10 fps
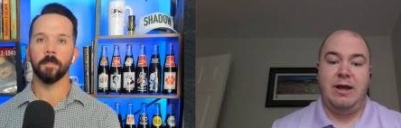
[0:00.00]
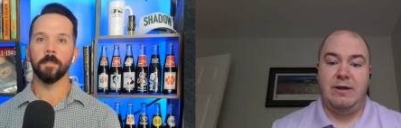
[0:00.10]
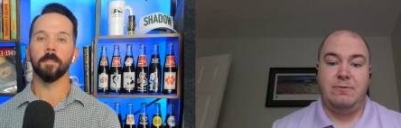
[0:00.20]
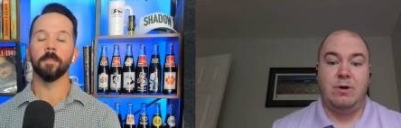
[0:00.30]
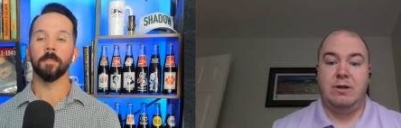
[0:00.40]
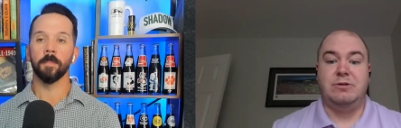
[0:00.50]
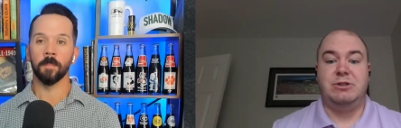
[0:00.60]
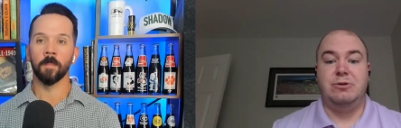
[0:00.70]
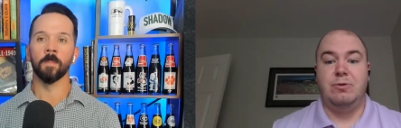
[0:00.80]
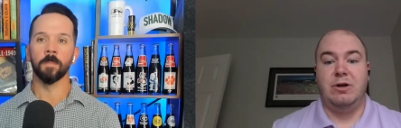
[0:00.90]
Speaker 1: If one of those
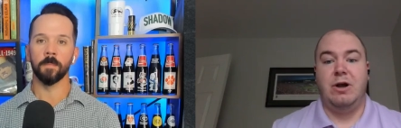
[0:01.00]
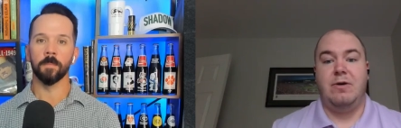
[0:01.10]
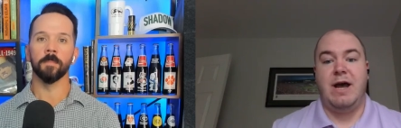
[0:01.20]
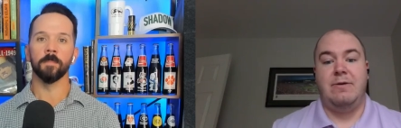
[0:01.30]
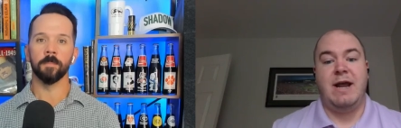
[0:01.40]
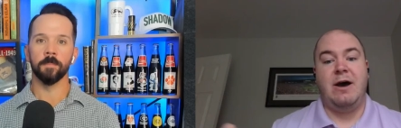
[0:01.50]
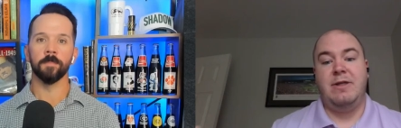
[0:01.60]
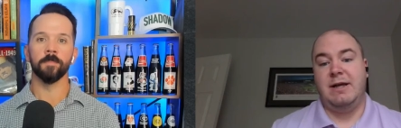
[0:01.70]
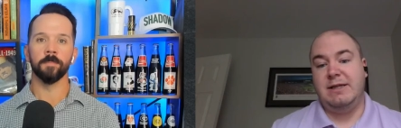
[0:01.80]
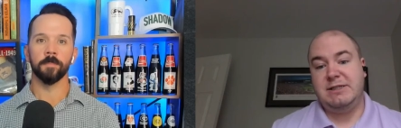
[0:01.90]
two were to go down. Now
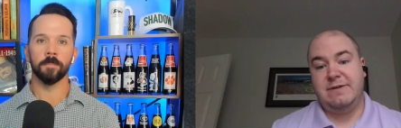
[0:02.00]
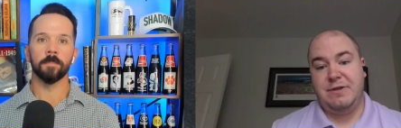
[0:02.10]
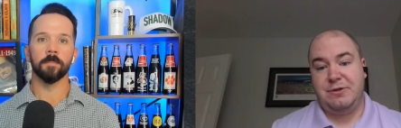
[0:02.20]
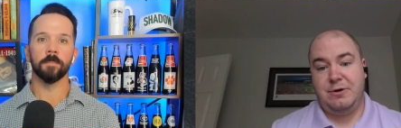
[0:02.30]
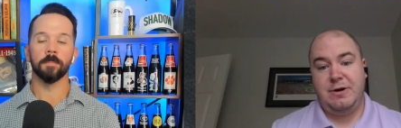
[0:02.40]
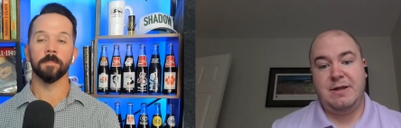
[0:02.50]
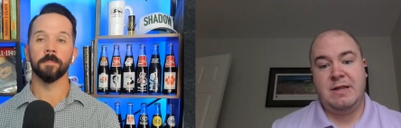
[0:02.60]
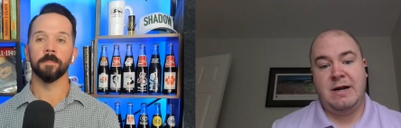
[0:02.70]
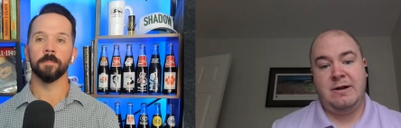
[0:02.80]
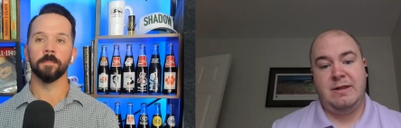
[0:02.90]
they at least have a third in
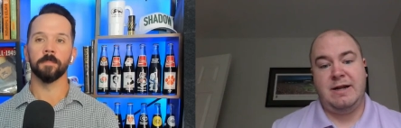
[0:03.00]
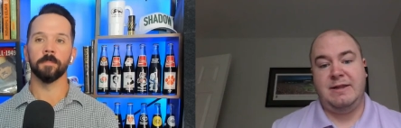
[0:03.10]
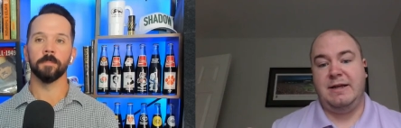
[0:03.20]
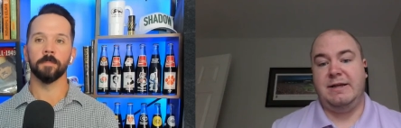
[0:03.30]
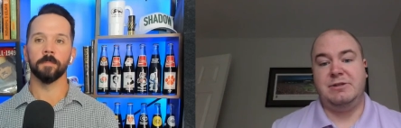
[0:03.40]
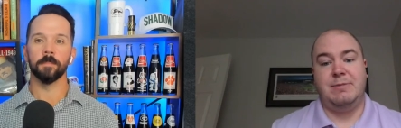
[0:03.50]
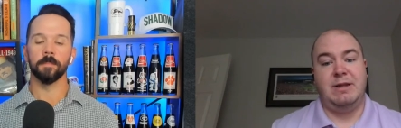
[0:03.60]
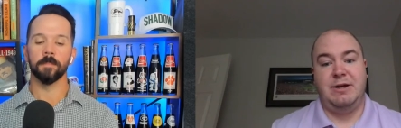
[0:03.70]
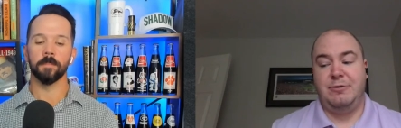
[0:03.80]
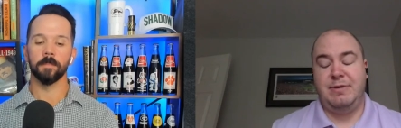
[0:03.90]
there that I think gives them a
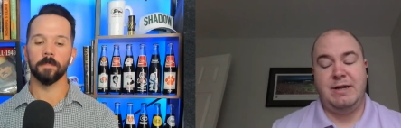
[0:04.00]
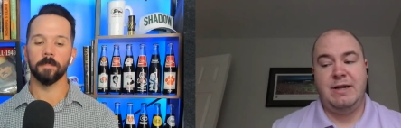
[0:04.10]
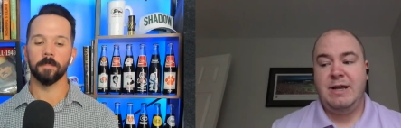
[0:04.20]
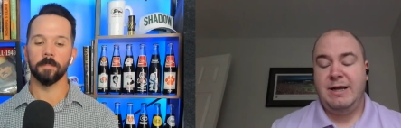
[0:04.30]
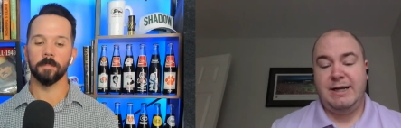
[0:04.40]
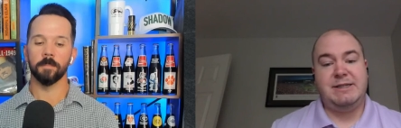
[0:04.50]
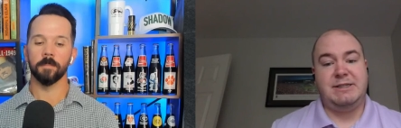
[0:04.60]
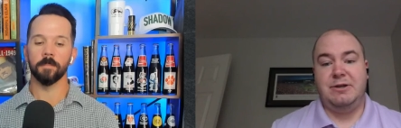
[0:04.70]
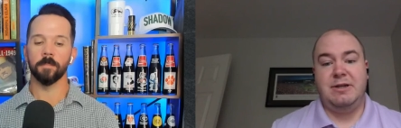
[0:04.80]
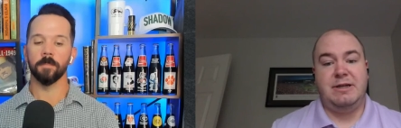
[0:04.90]
little bit. It's
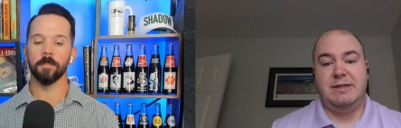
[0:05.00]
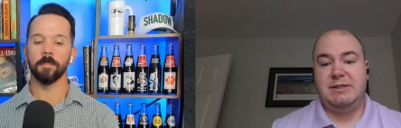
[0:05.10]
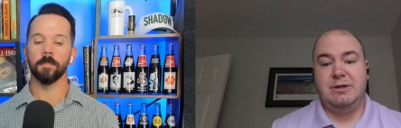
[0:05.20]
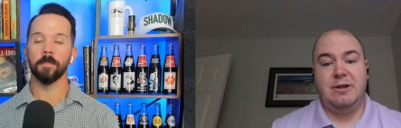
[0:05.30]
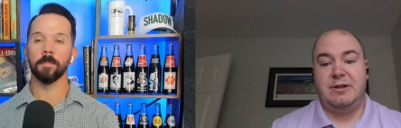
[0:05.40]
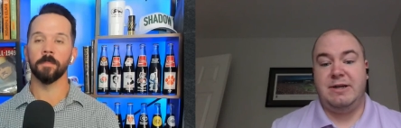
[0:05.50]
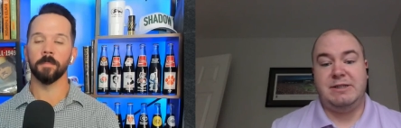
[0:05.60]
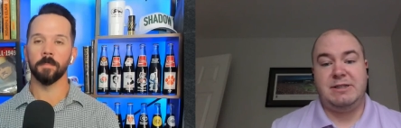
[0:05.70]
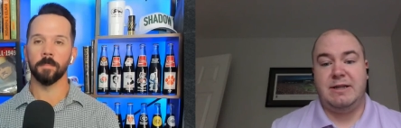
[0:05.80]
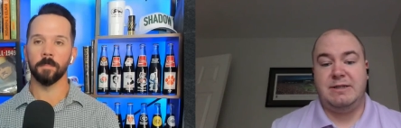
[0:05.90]
still the
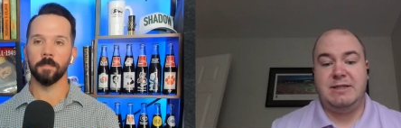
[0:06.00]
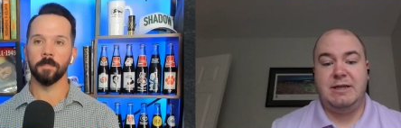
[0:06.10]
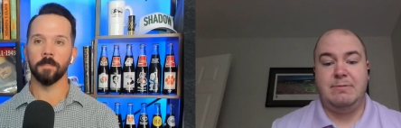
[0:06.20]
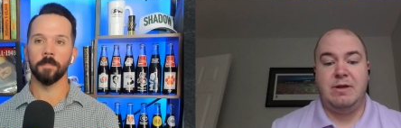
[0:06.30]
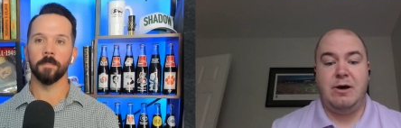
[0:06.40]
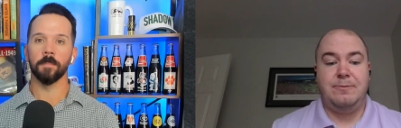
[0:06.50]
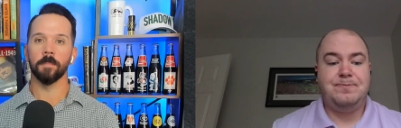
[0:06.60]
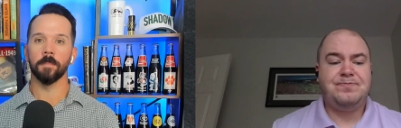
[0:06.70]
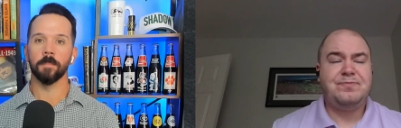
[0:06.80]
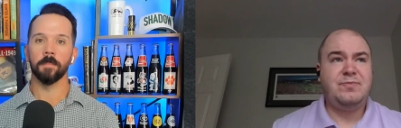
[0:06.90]
thinnest on the team, though.
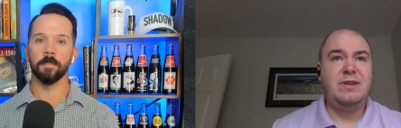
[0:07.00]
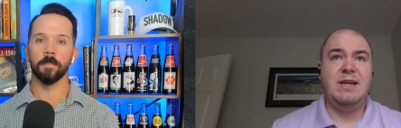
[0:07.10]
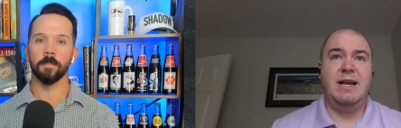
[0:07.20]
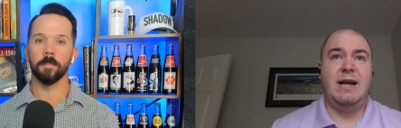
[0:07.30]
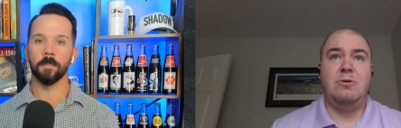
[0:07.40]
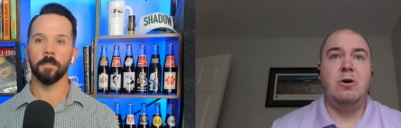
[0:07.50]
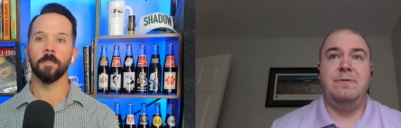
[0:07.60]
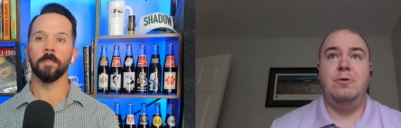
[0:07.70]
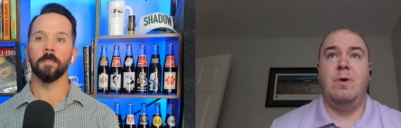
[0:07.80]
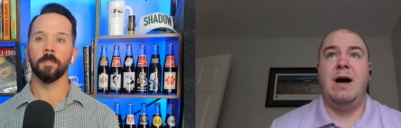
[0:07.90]
And I don't know if
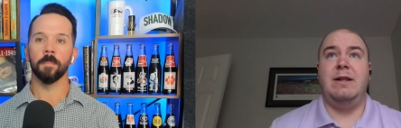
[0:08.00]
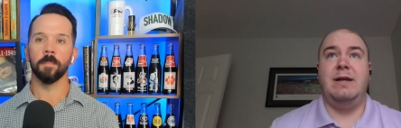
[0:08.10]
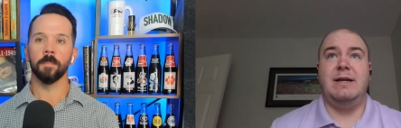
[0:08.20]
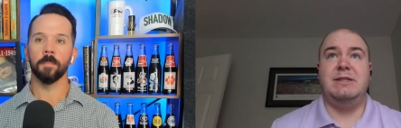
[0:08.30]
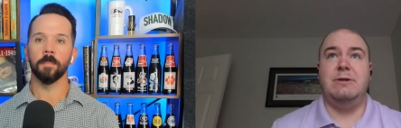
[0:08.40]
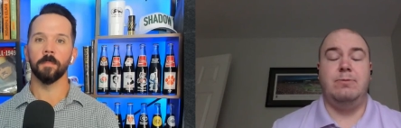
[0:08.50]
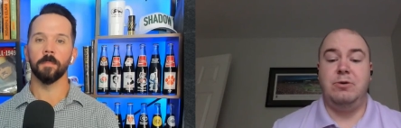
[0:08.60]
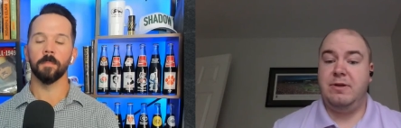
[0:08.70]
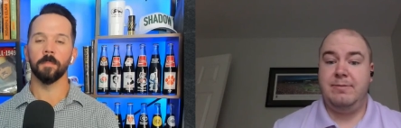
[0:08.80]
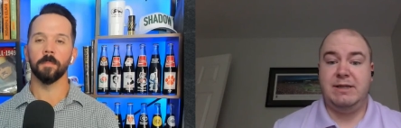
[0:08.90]
you want, like I said, both
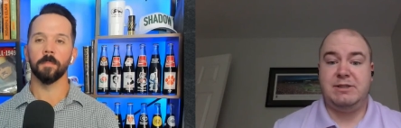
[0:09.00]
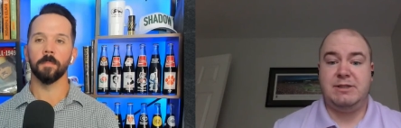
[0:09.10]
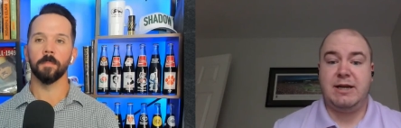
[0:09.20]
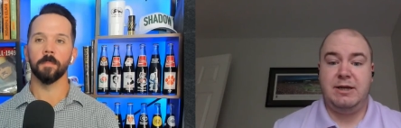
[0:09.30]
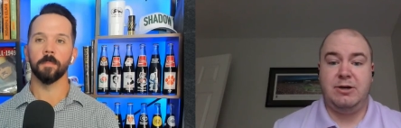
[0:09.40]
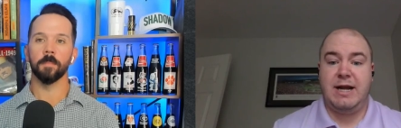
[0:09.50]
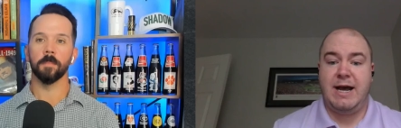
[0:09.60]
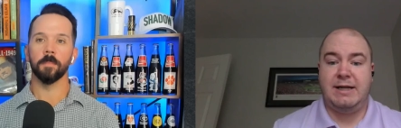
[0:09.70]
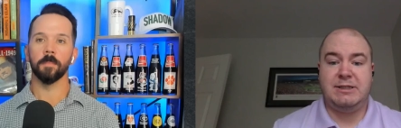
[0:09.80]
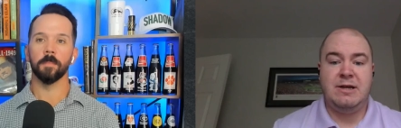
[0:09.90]
of them being second-year
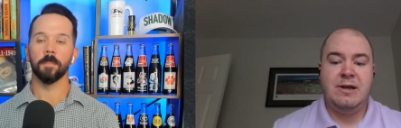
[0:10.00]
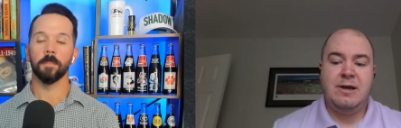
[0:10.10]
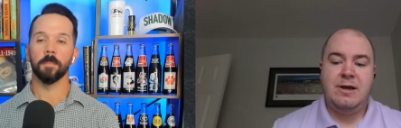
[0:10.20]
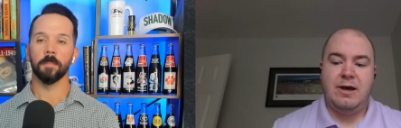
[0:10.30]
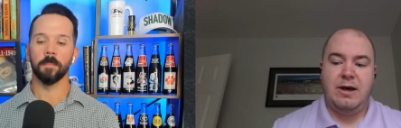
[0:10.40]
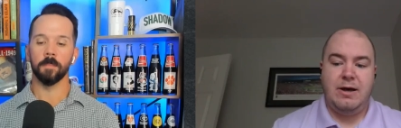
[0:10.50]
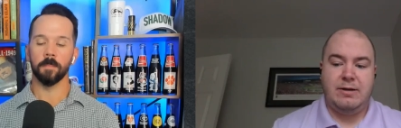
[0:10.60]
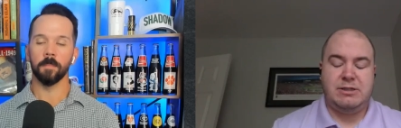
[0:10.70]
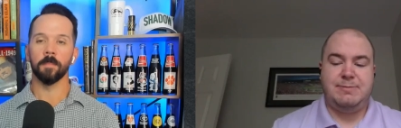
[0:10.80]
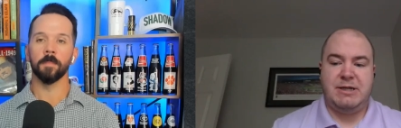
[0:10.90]
guys.
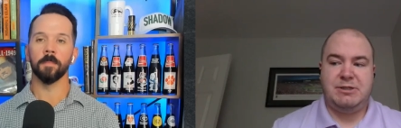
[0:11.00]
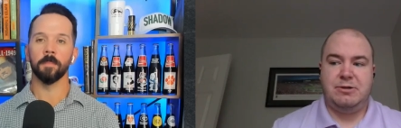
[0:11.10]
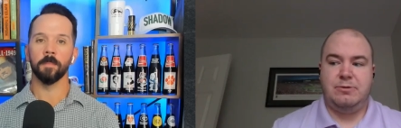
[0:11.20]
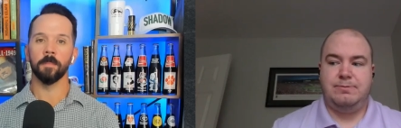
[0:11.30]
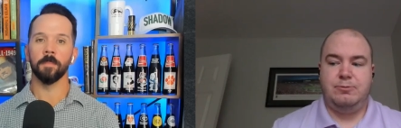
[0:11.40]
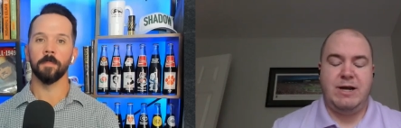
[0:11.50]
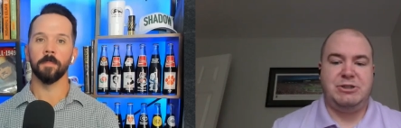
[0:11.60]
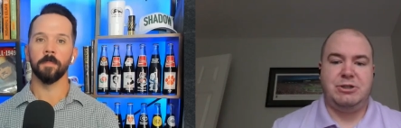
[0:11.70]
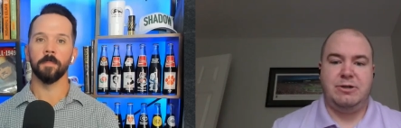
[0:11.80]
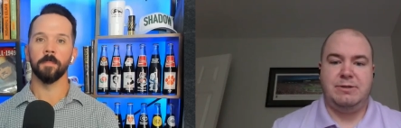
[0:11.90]
Spencer
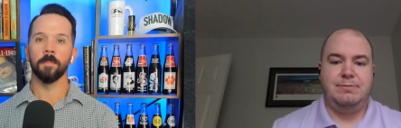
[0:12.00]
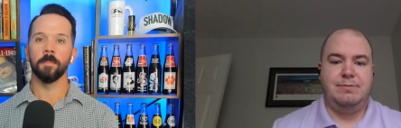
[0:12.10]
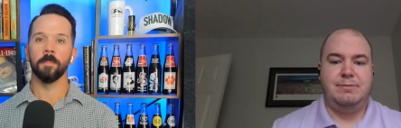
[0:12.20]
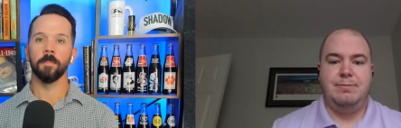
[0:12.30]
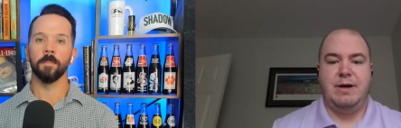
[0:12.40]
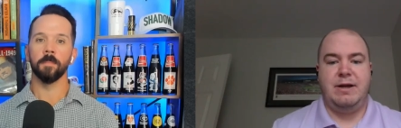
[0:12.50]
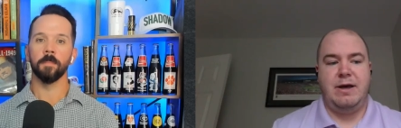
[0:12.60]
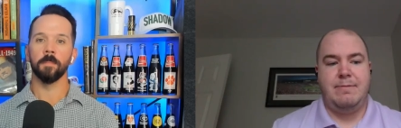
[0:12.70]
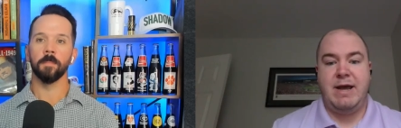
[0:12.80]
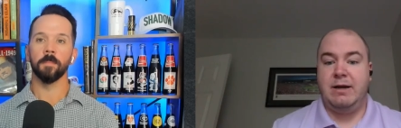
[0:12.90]
redshirted,
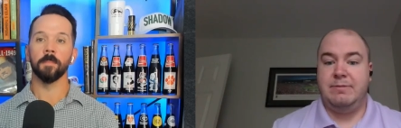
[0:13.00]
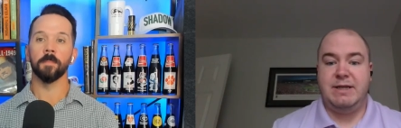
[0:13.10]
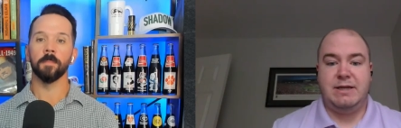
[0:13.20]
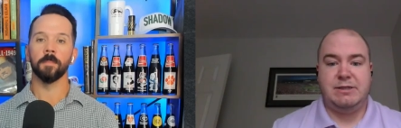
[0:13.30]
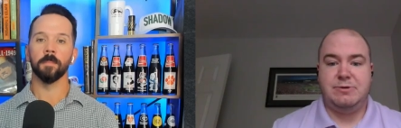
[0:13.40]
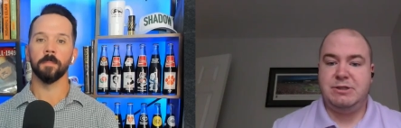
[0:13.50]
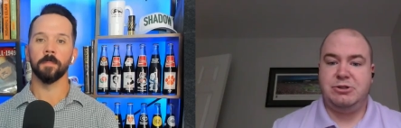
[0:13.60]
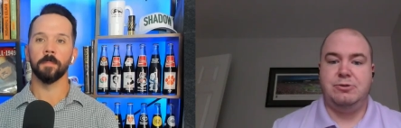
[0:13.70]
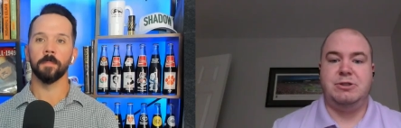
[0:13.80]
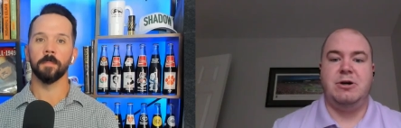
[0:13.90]
but Mangum didn't, so he's a
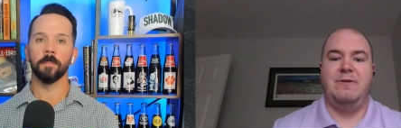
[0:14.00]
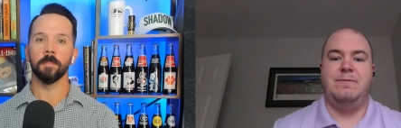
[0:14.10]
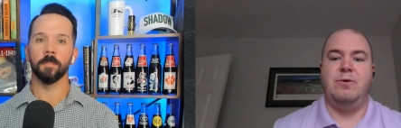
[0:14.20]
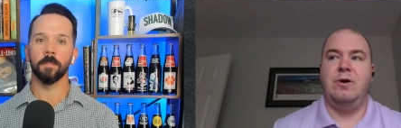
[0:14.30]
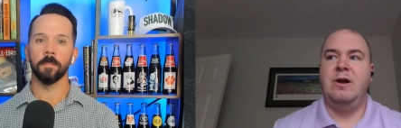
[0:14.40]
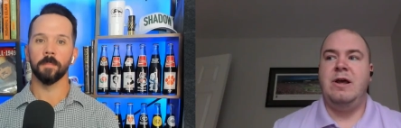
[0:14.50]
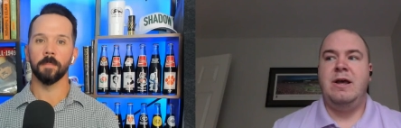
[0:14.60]
true sophomore.